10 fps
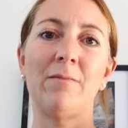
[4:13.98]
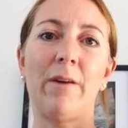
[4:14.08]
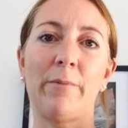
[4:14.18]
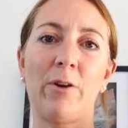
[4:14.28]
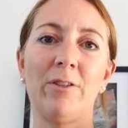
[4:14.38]

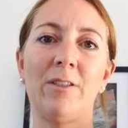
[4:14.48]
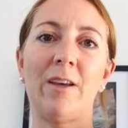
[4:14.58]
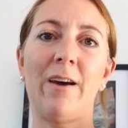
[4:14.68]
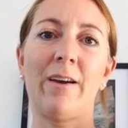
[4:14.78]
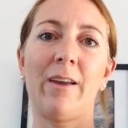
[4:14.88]
I'm going to
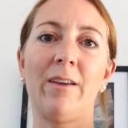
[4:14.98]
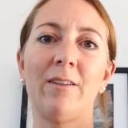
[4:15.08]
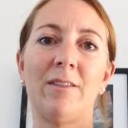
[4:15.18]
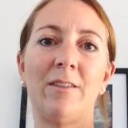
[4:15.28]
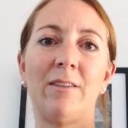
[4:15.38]

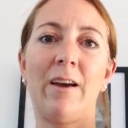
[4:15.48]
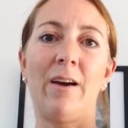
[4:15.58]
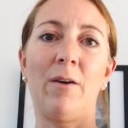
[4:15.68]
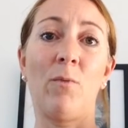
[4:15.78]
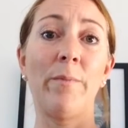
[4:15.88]
target
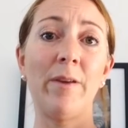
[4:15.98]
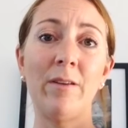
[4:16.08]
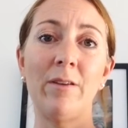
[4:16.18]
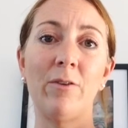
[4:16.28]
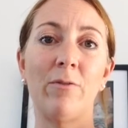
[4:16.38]

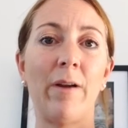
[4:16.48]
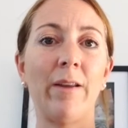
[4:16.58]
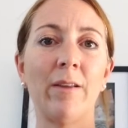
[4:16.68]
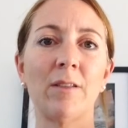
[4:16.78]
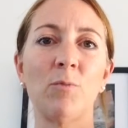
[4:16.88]
women who are
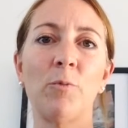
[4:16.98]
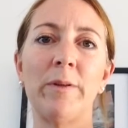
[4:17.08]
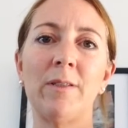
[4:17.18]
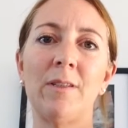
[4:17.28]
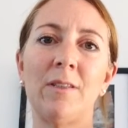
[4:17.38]
running the small
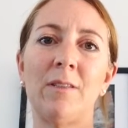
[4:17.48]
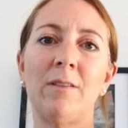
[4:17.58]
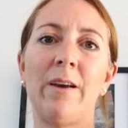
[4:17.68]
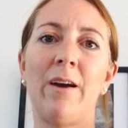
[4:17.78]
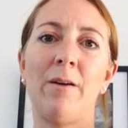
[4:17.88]
business,
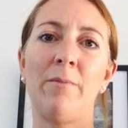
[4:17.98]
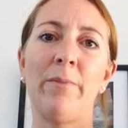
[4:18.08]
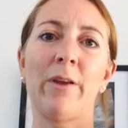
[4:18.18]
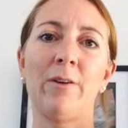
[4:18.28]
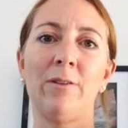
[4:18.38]

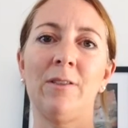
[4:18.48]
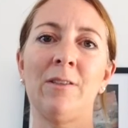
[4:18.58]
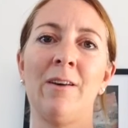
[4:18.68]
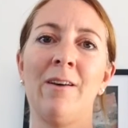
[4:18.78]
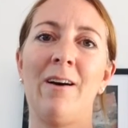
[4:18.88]

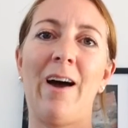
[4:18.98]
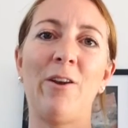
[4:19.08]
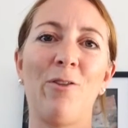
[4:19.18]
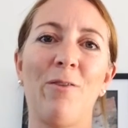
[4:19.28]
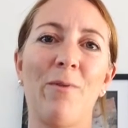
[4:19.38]
because I
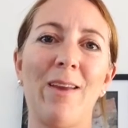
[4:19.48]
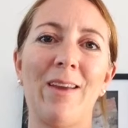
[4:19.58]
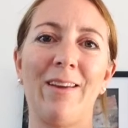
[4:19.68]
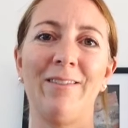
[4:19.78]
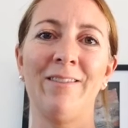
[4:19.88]
know that we
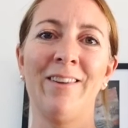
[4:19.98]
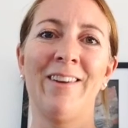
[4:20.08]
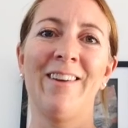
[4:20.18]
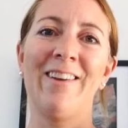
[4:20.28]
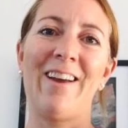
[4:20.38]
can
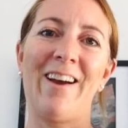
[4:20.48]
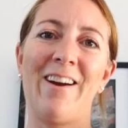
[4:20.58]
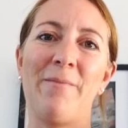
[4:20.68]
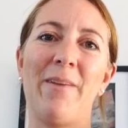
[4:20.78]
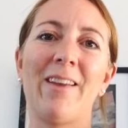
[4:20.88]

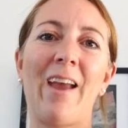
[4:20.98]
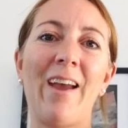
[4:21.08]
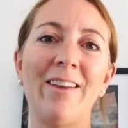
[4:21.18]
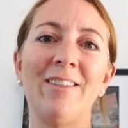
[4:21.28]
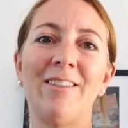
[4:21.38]

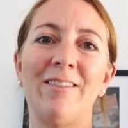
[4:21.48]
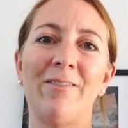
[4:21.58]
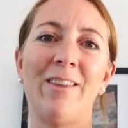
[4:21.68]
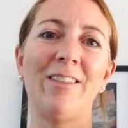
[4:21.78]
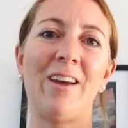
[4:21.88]
engage
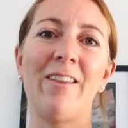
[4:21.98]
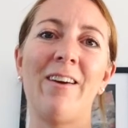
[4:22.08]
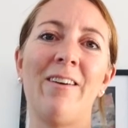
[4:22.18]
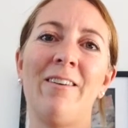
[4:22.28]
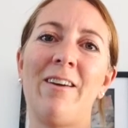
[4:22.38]
with each
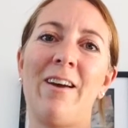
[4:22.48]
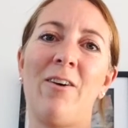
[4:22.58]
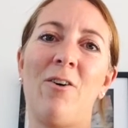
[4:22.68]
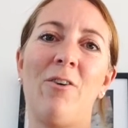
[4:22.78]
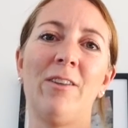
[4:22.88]
other
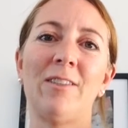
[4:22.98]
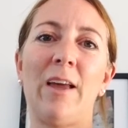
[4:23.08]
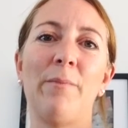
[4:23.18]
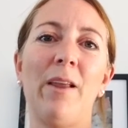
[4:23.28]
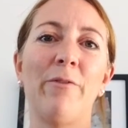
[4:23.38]
on the
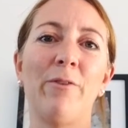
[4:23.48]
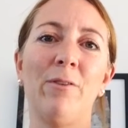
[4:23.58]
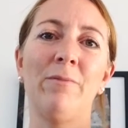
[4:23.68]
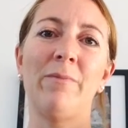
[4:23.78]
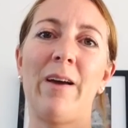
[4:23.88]
same
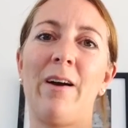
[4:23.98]
level.